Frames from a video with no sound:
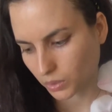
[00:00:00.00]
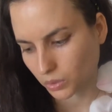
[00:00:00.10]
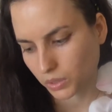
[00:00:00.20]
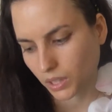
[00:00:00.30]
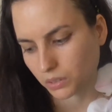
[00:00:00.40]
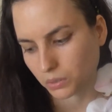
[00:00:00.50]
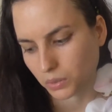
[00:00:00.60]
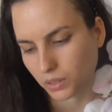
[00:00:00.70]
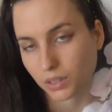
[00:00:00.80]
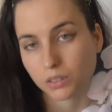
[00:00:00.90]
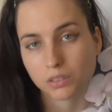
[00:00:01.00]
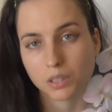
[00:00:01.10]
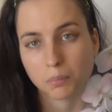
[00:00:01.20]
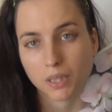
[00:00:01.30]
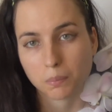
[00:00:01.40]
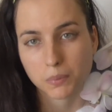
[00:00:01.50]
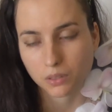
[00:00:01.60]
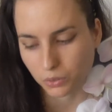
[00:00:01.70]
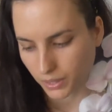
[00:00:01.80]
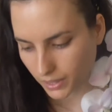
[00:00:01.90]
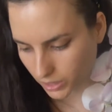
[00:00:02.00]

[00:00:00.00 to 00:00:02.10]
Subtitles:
Those countries that make up Central